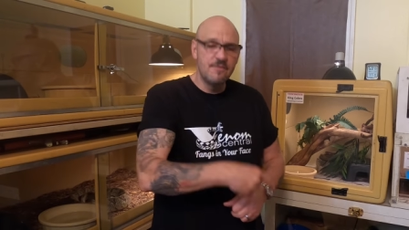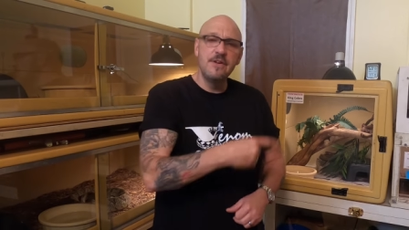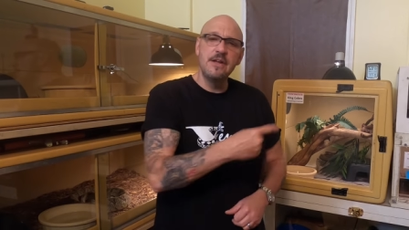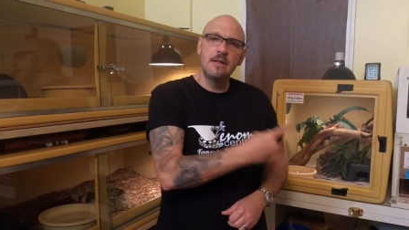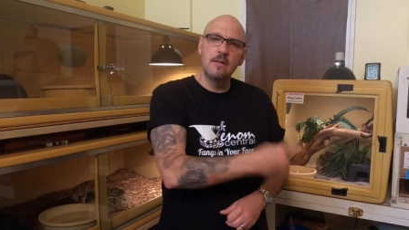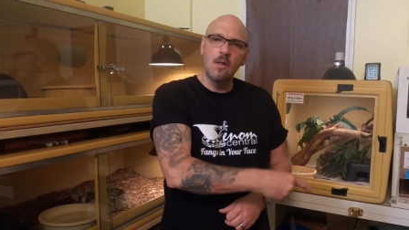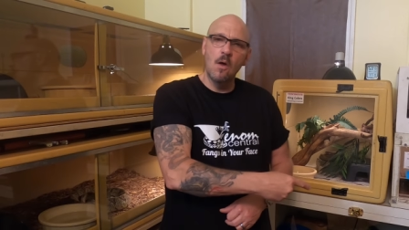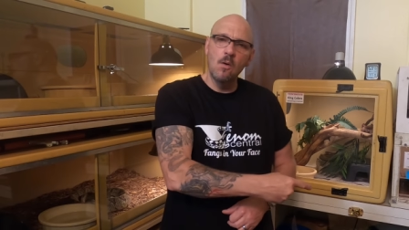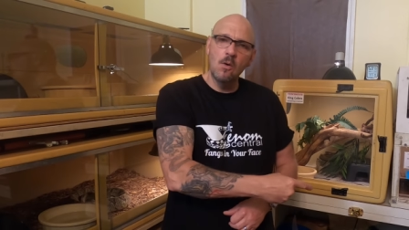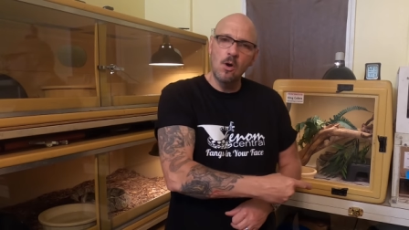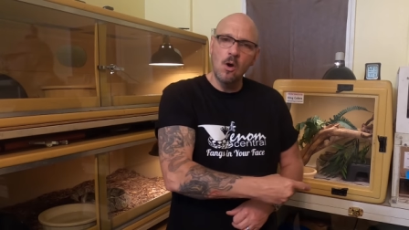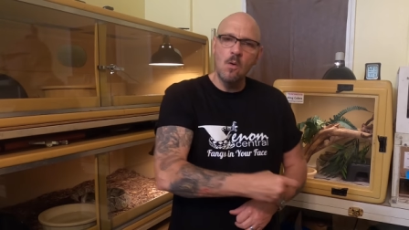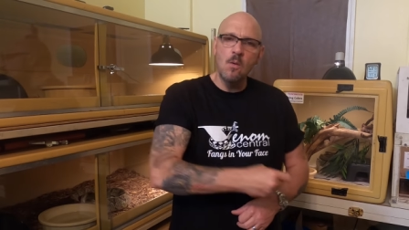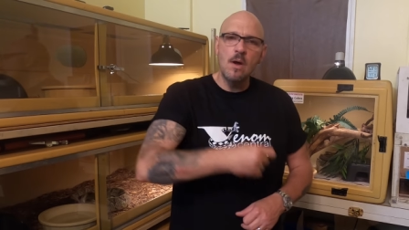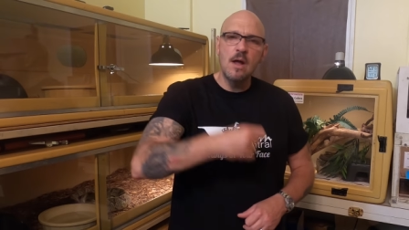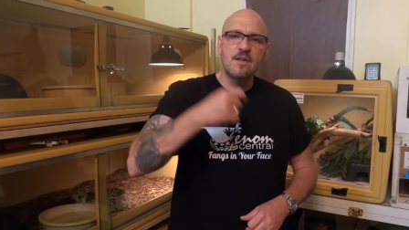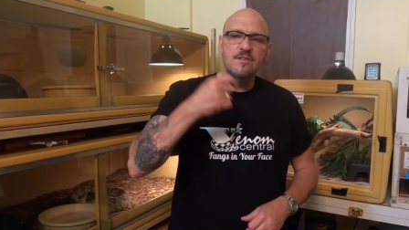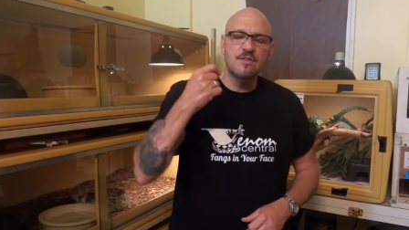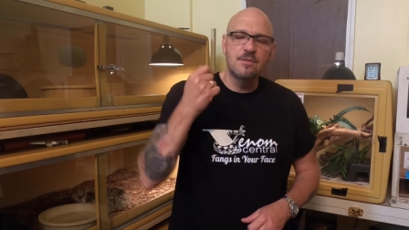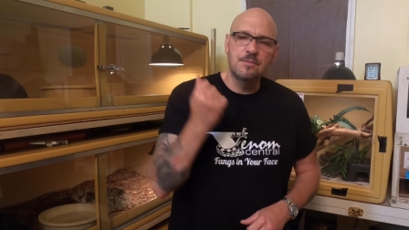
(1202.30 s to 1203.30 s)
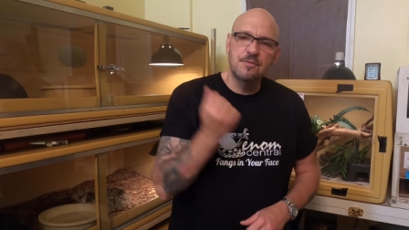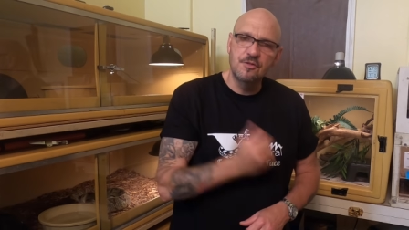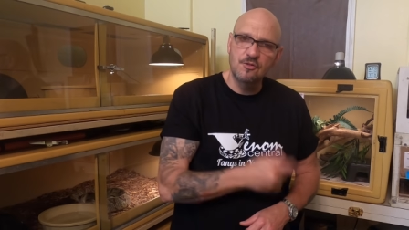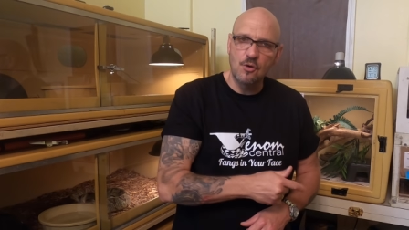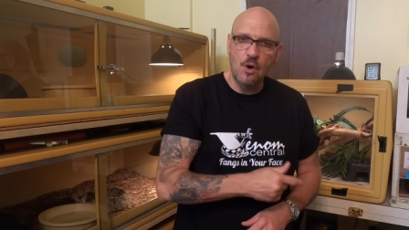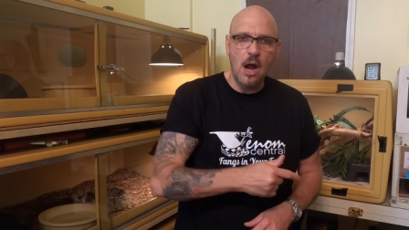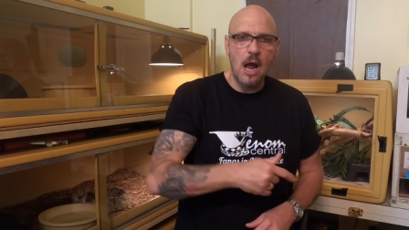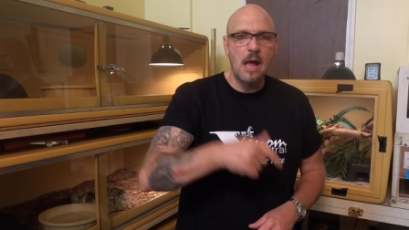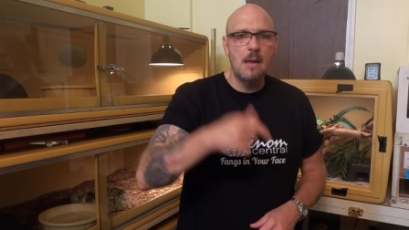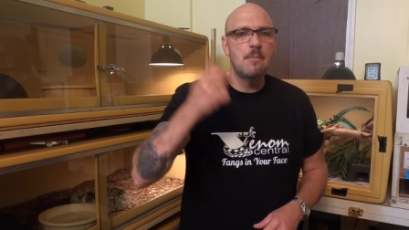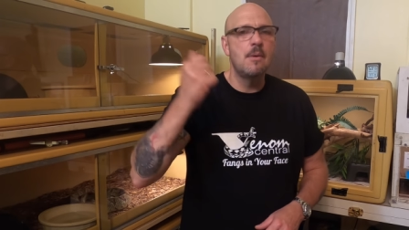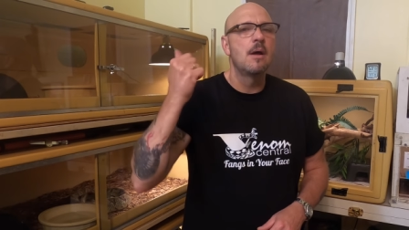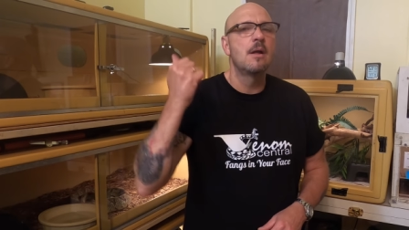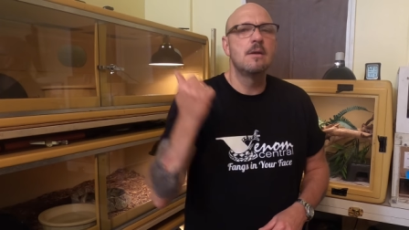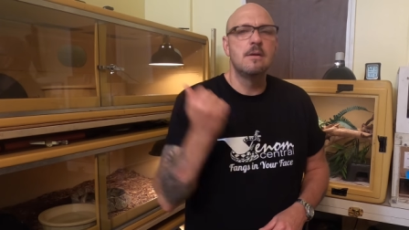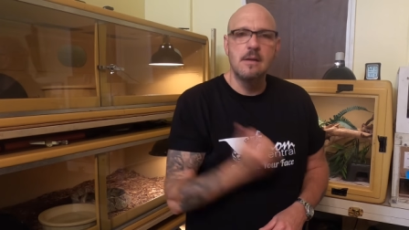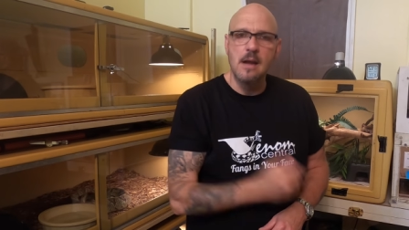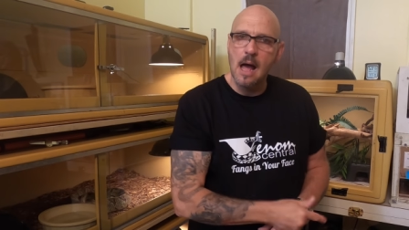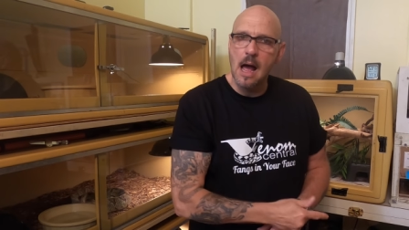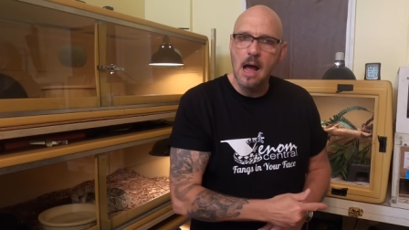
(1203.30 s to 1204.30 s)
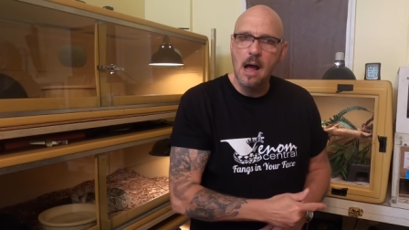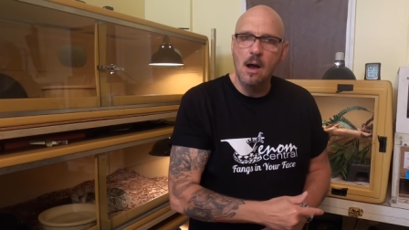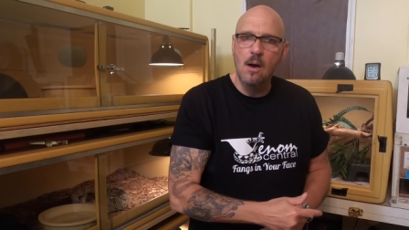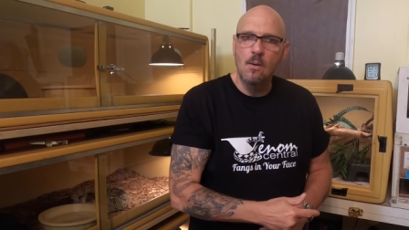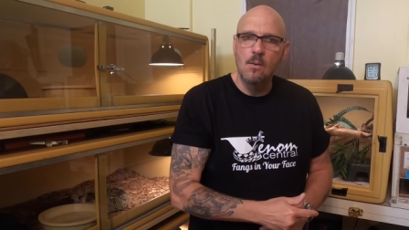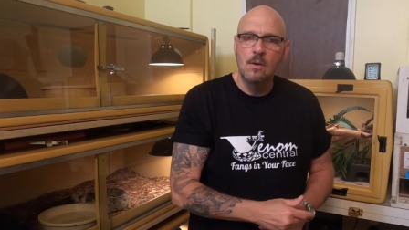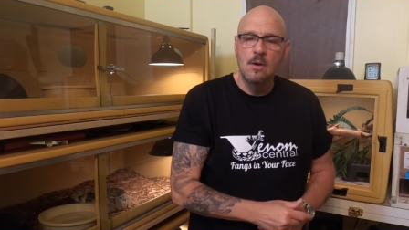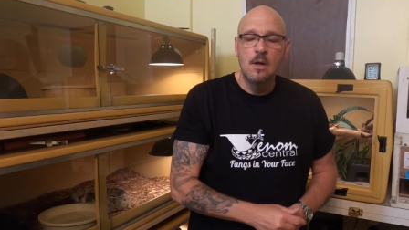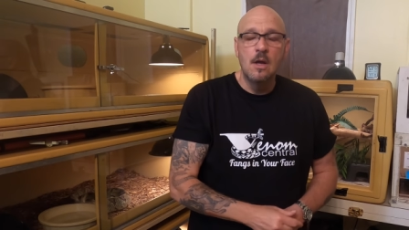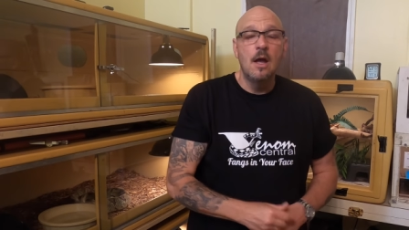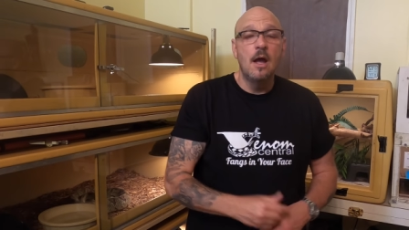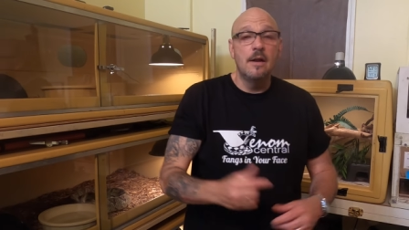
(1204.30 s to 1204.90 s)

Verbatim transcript: the V logo and subscribe now.